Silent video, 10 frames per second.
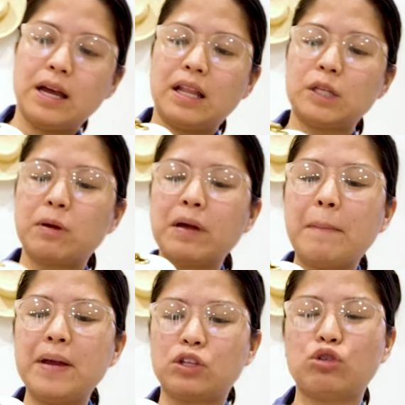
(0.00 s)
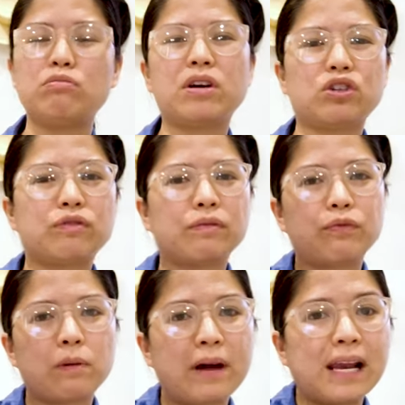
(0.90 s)
That's probably a bit too much
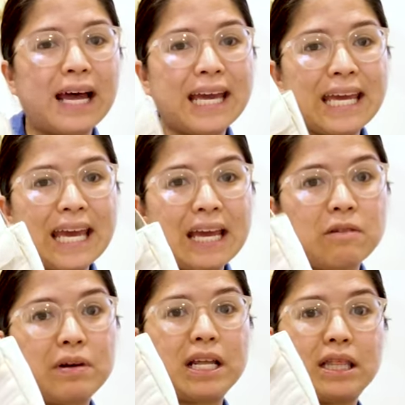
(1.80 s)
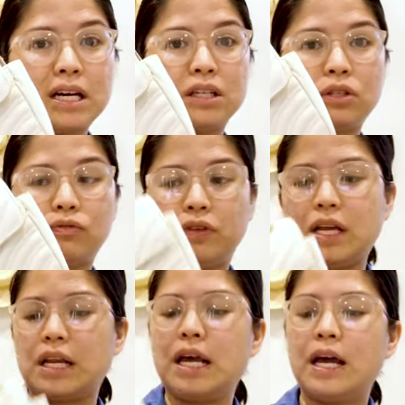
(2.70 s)
for my liking, but it does fit.